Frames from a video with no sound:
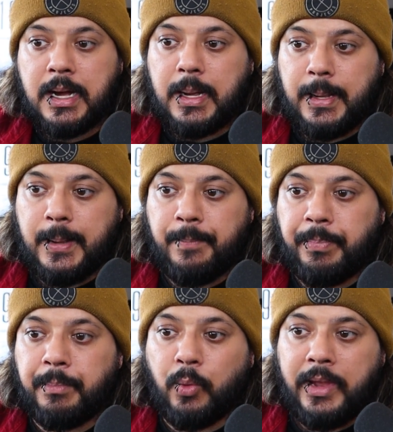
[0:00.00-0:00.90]

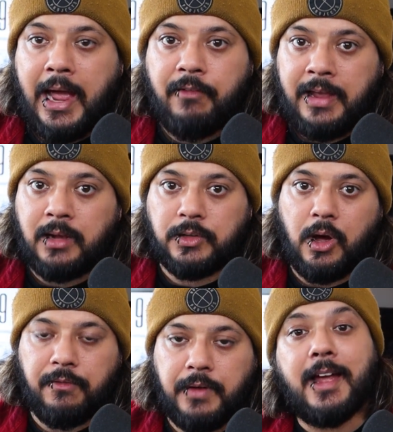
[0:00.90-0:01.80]
but we have held off.